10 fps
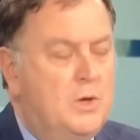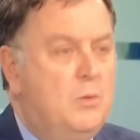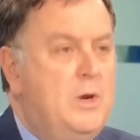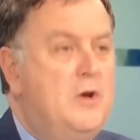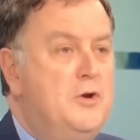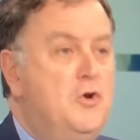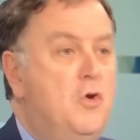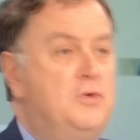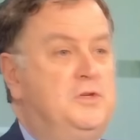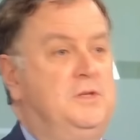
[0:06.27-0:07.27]
we are
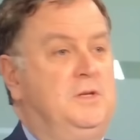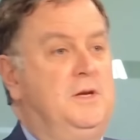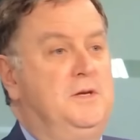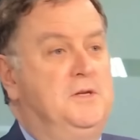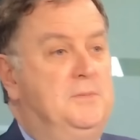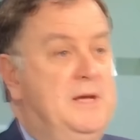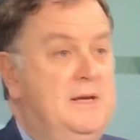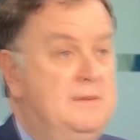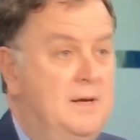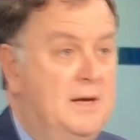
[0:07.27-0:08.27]
not going to
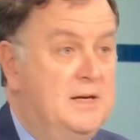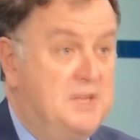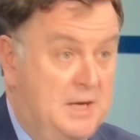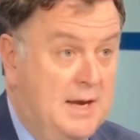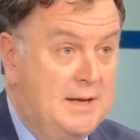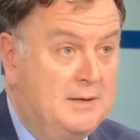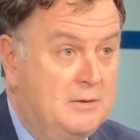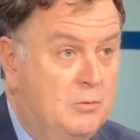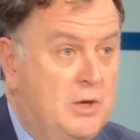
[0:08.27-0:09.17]
be delaying.